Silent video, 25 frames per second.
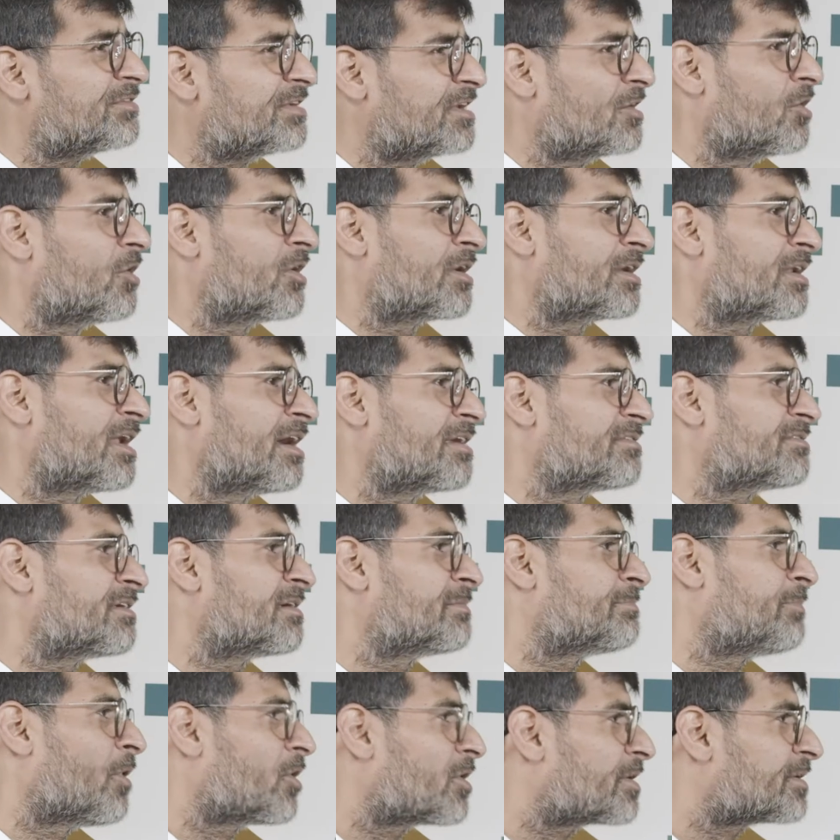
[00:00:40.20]

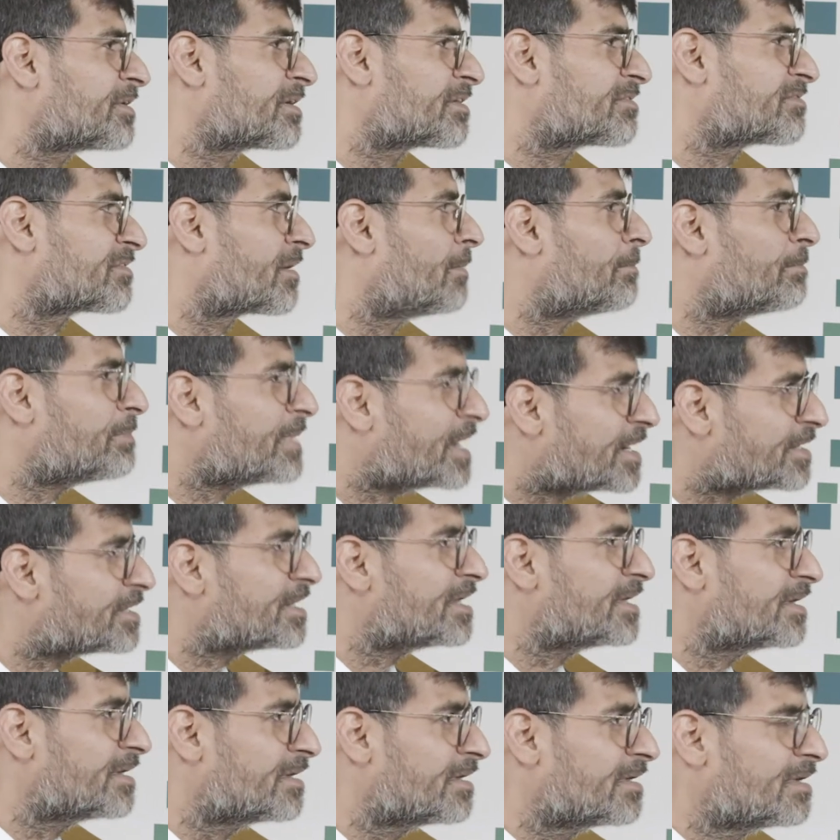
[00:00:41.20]
reorganizing politics
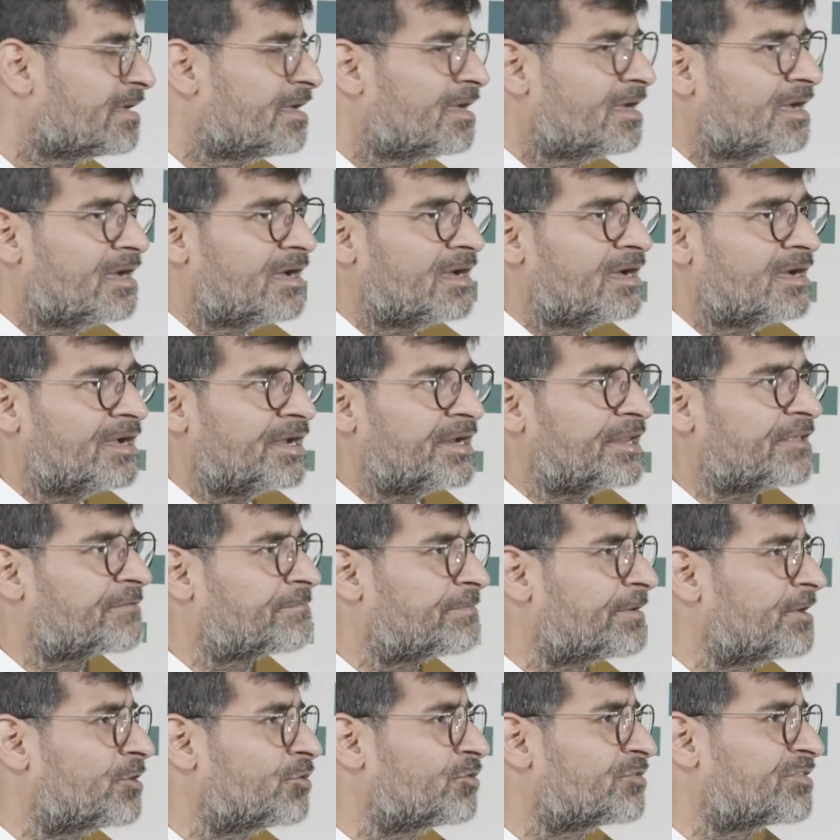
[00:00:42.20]
completely. Uh, it is
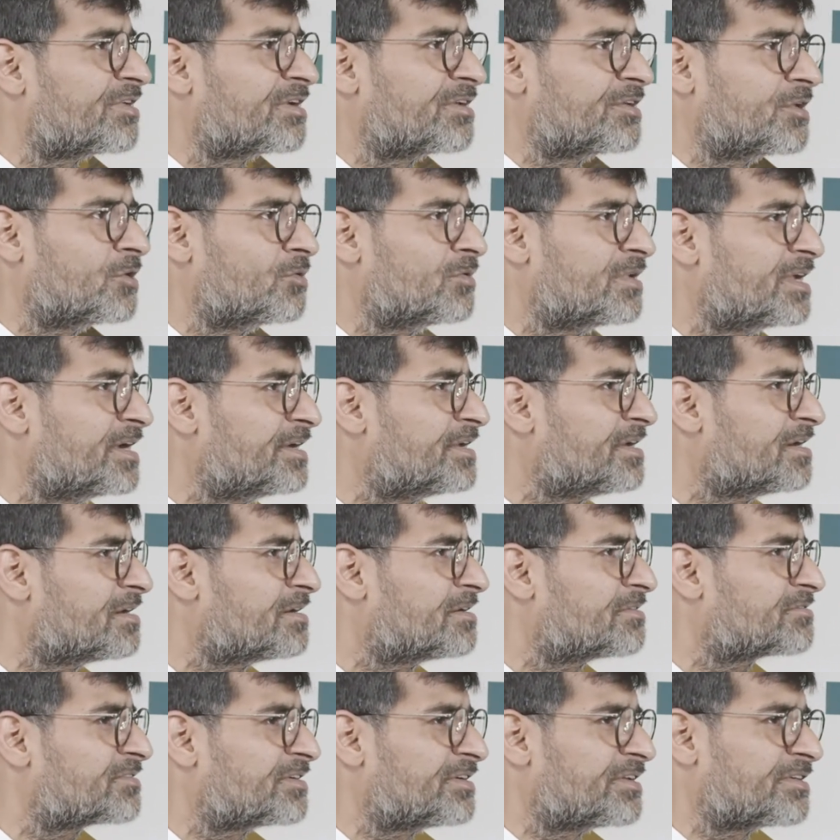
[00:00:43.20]
producing new
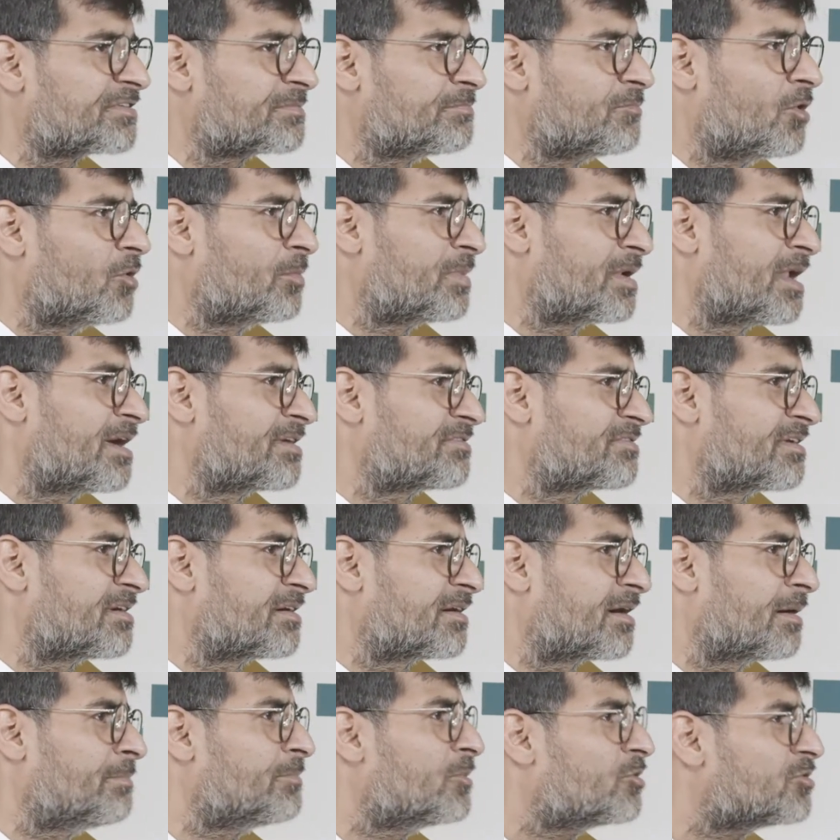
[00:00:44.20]
leaders, it is
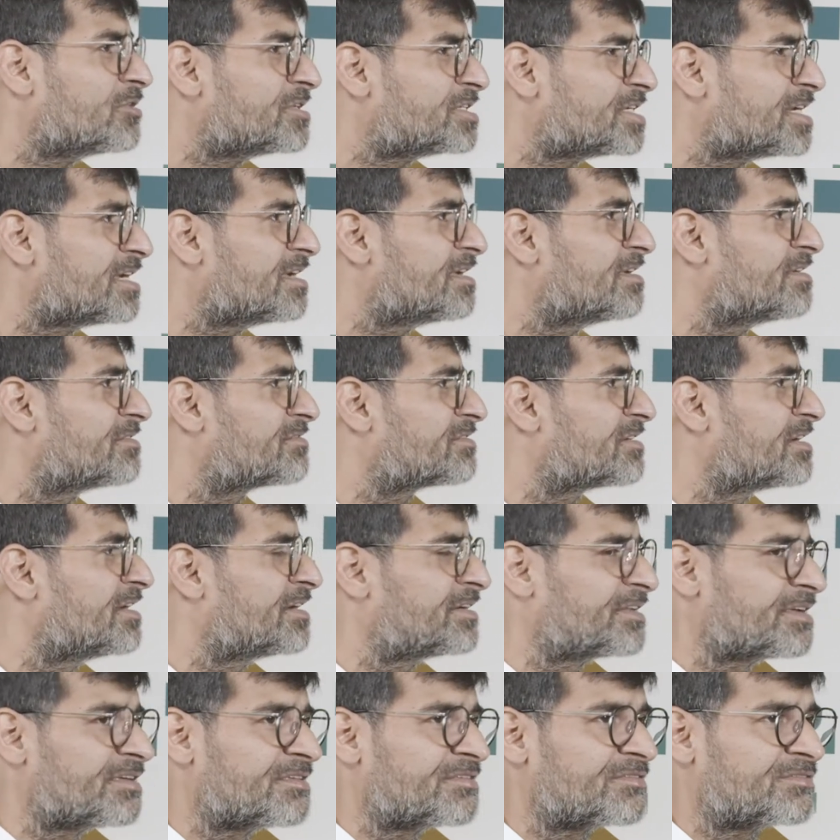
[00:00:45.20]
mobilizing communities,
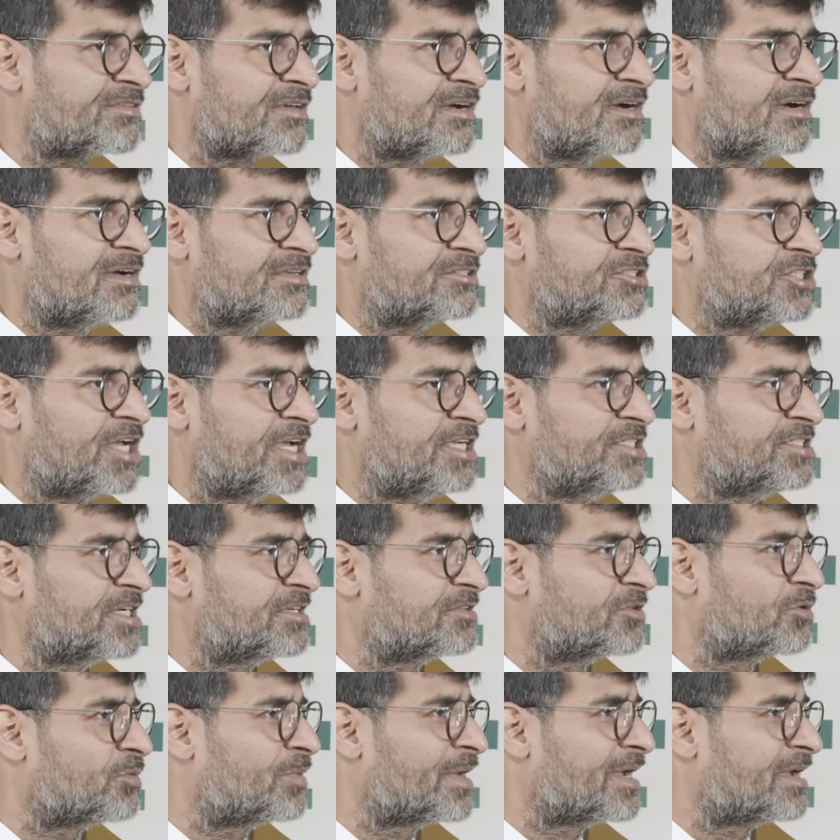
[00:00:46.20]
it is uh,
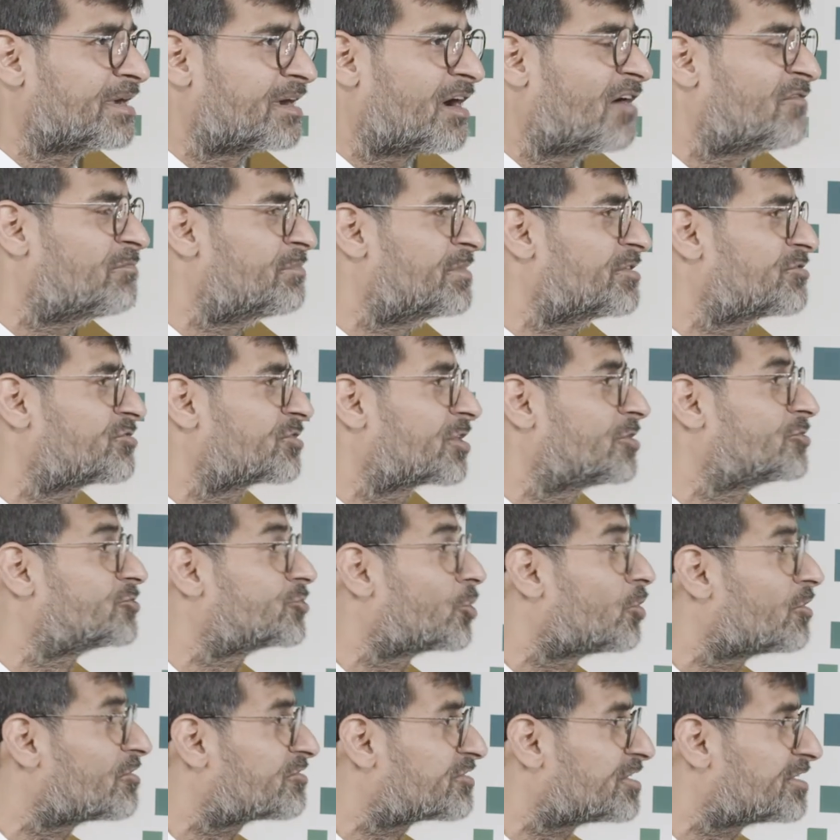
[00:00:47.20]
changing the way governments
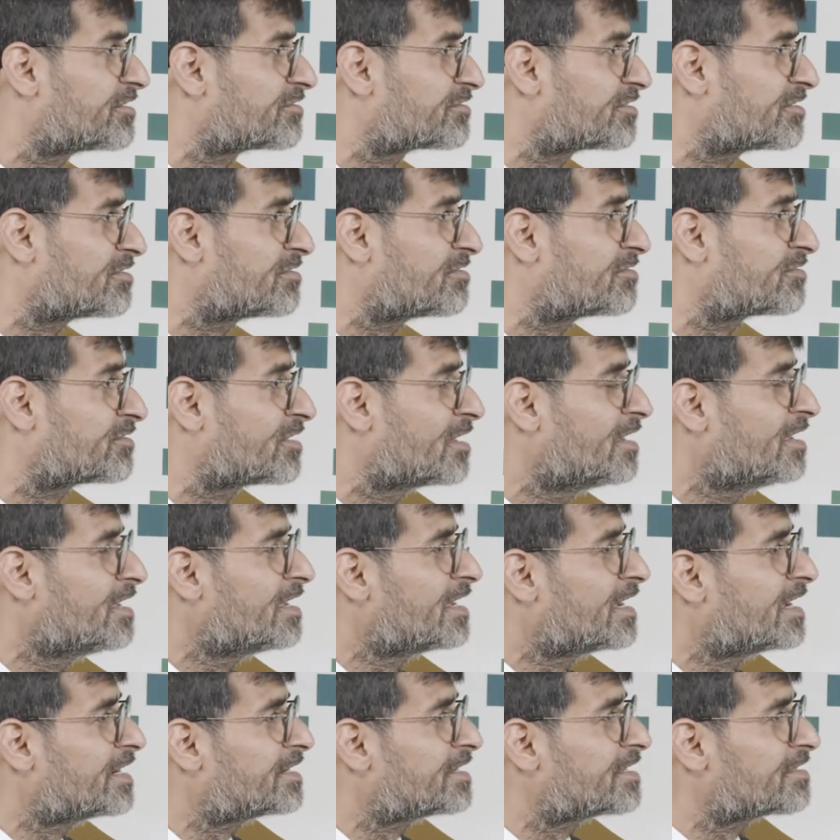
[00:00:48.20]
control citizens,
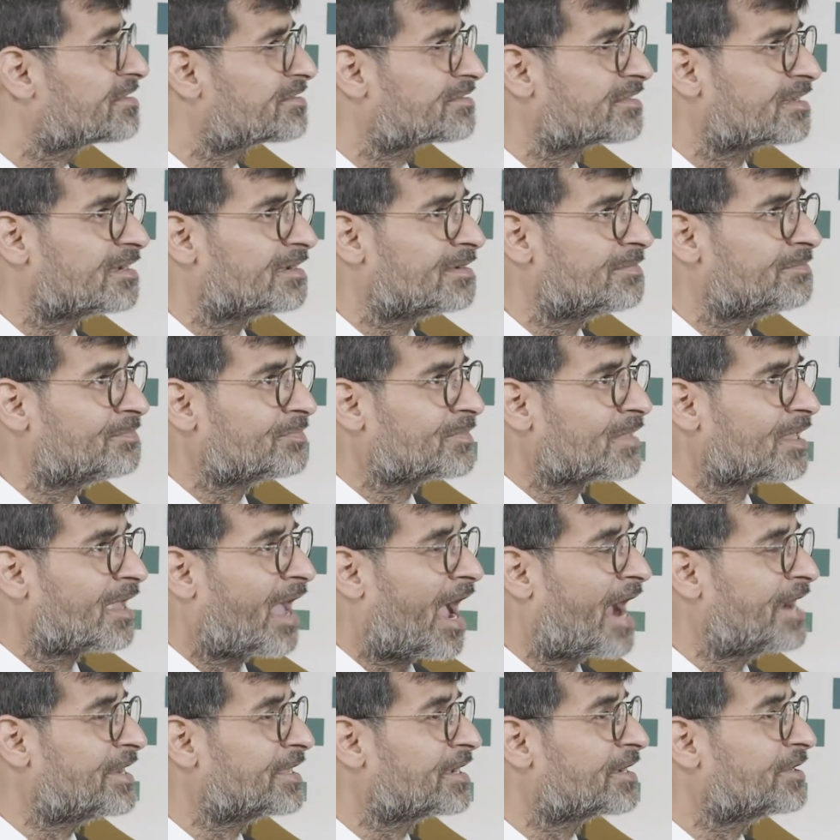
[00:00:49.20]
it is uh,
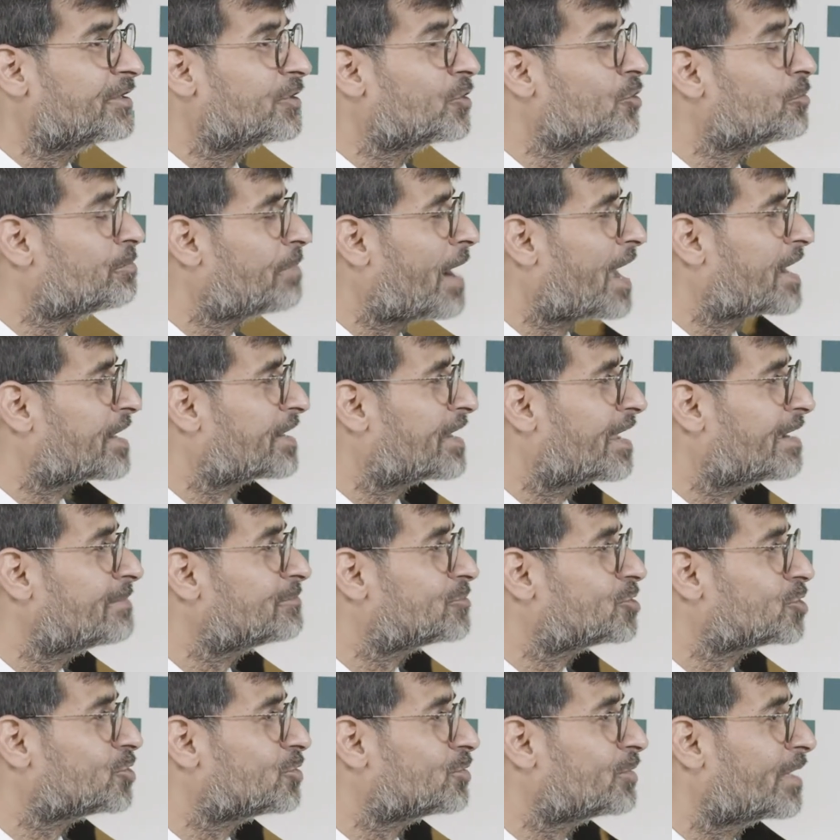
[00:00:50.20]
adding a new
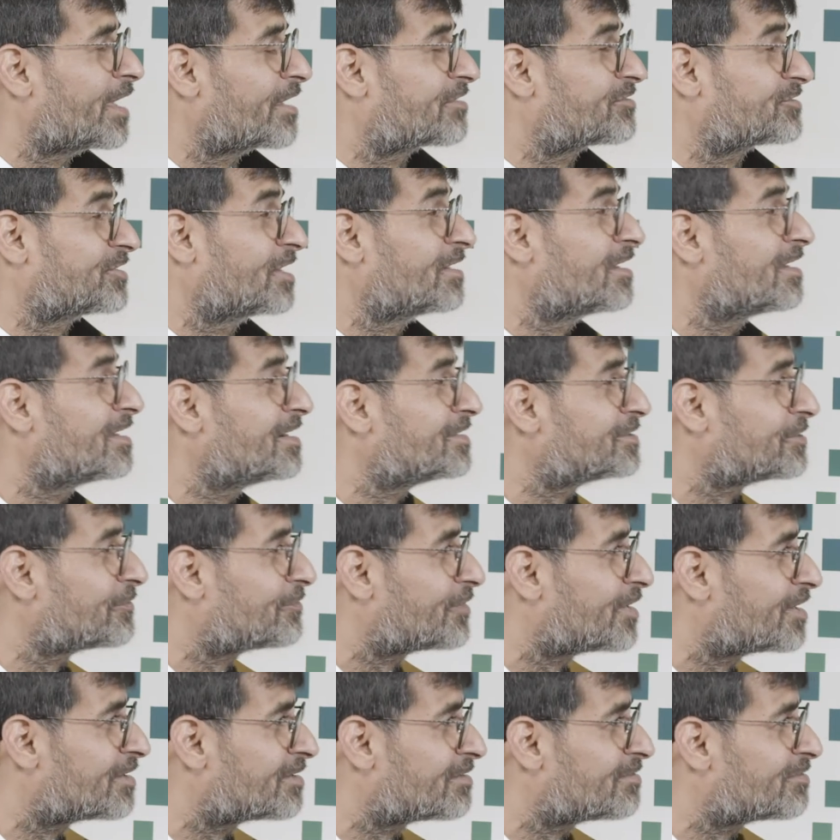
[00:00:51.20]
paradigm to external
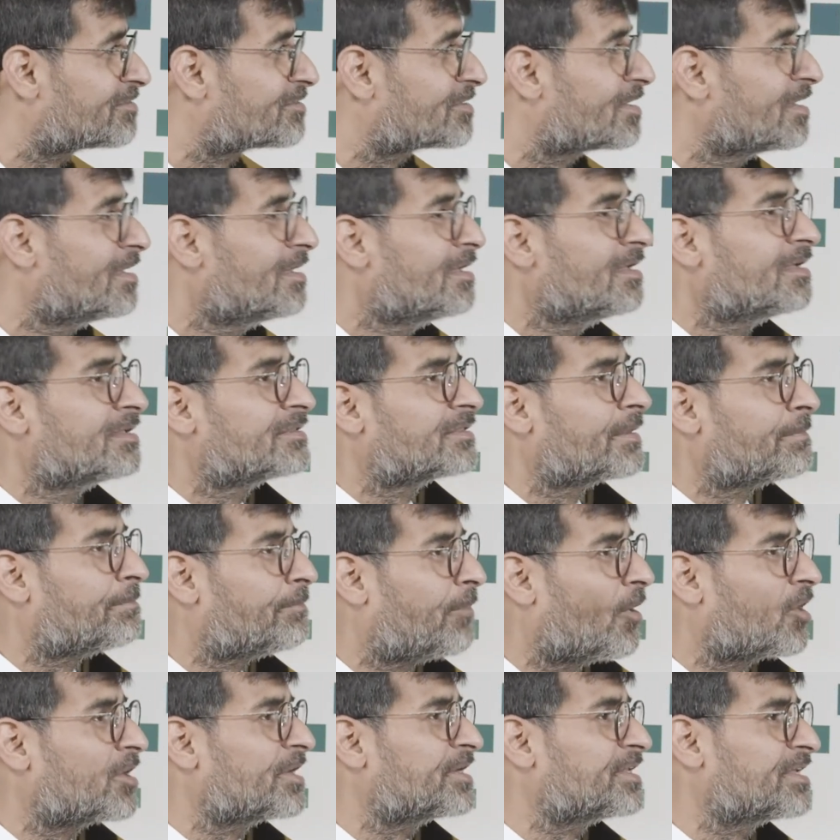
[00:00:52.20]
interference. The
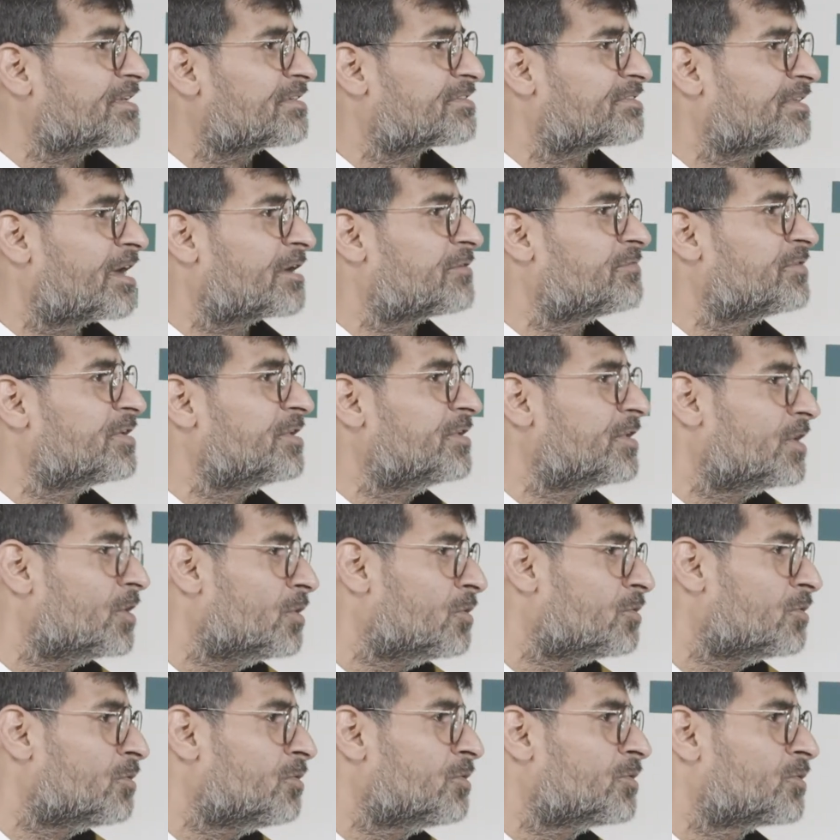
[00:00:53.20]
politics that we
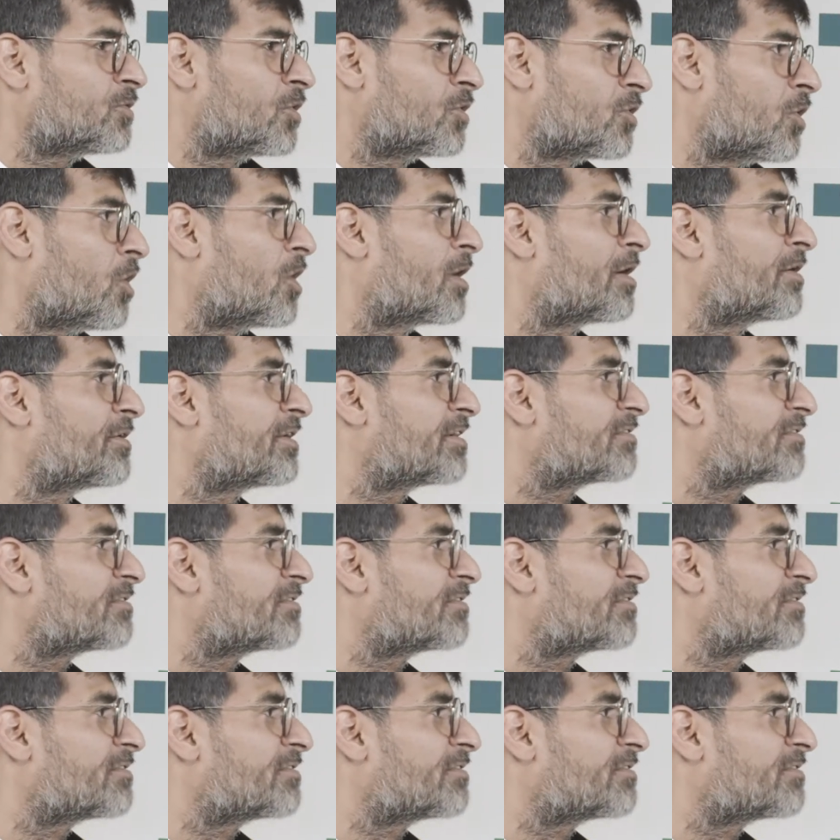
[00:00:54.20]
knew no longer